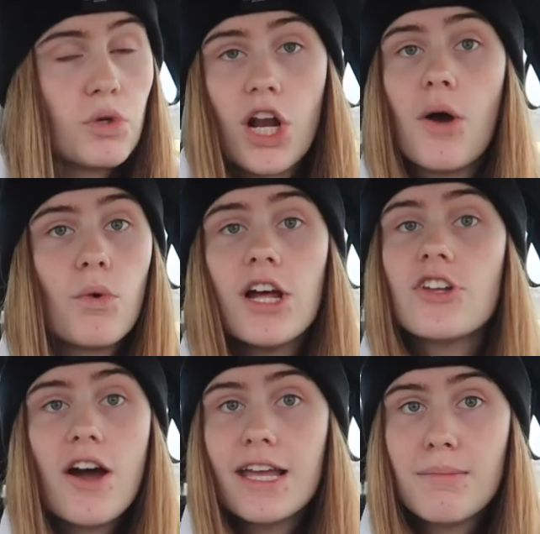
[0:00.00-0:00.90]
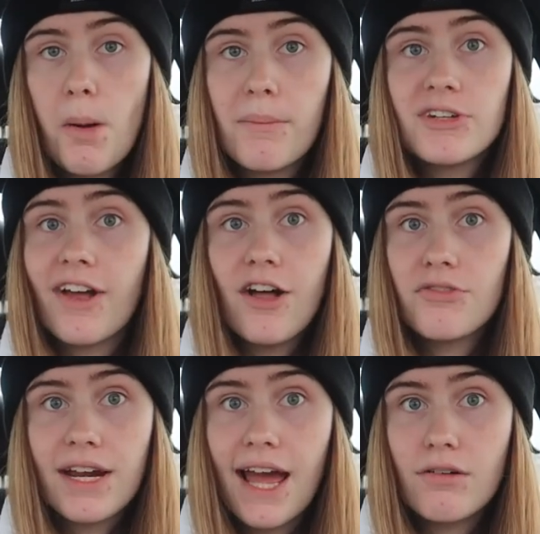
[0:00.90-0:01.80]
we're not, we're not talking about my mental
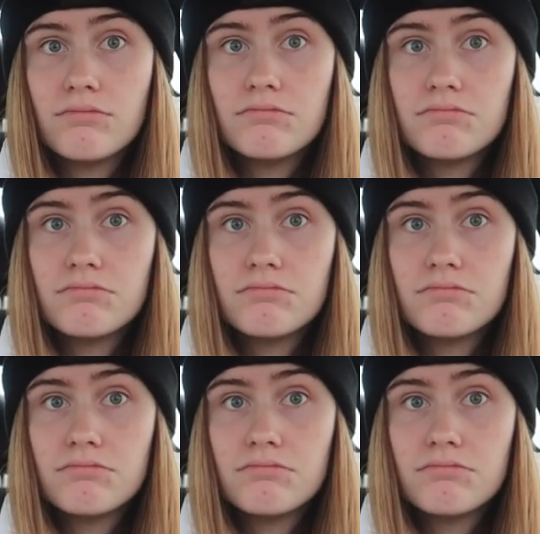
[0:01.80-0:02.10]
health right now.